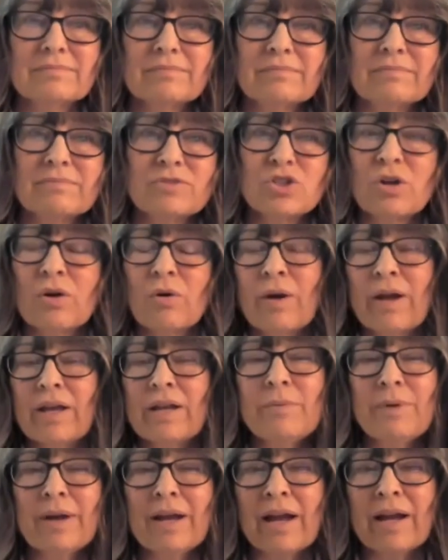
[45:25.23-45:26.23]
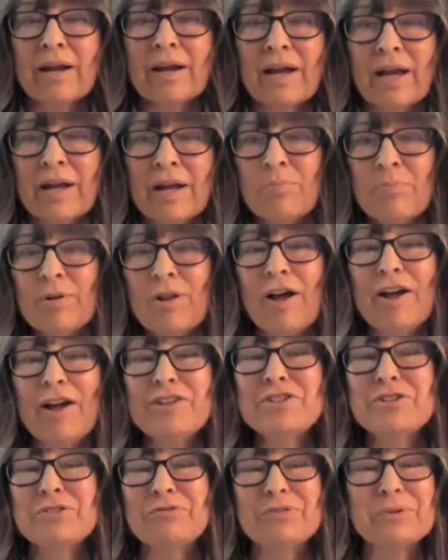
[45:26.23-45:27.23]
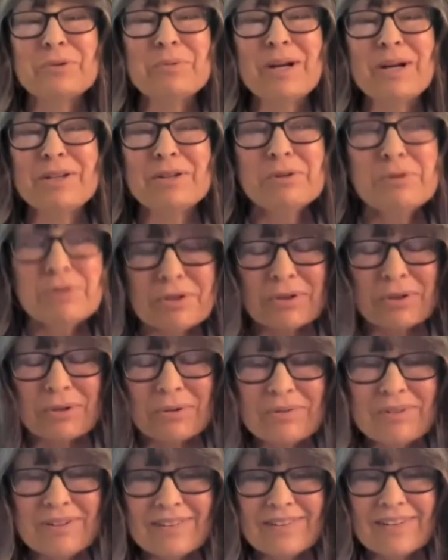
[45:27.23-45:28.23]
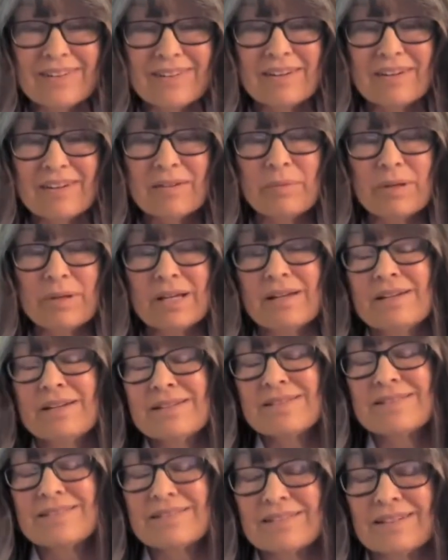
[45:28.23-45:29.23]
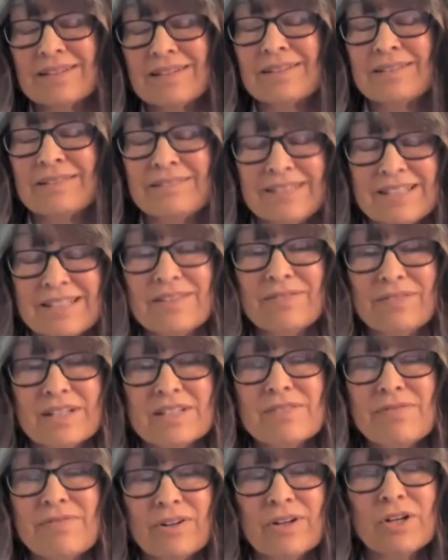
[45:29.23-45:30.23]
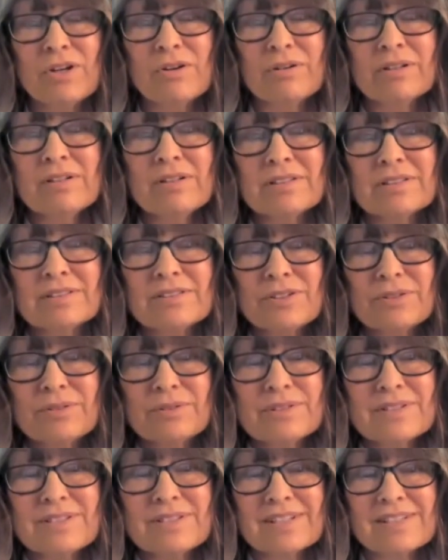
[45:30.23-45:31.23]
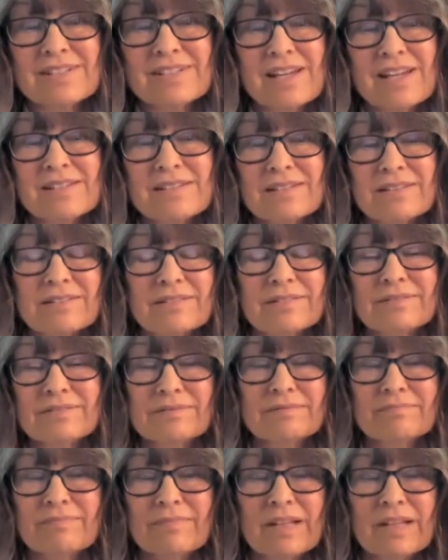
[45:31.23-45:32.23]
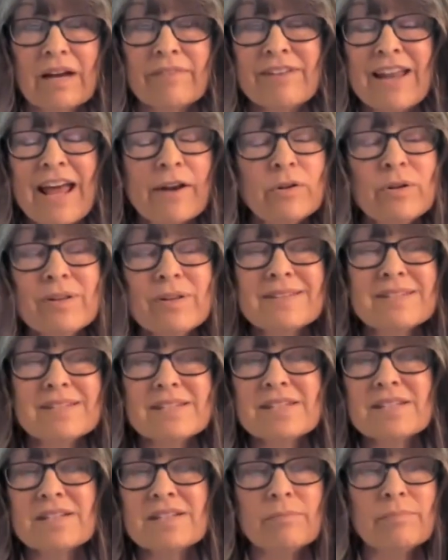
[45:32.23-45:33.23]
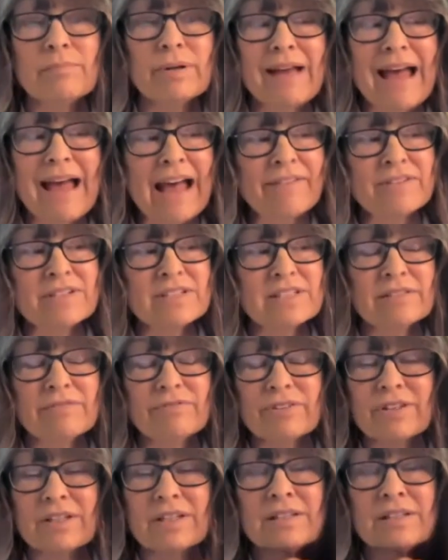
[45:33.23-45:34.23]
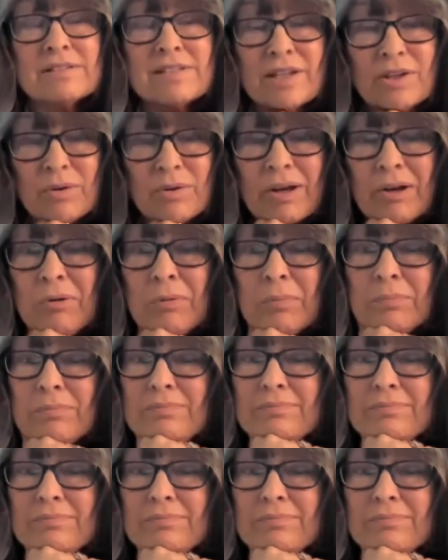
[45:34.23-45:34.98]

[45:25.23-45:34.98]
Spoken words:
So anyway, I applaud you for what you do, because it's very critical to the success of not only the system, but obviously for the kids that you help.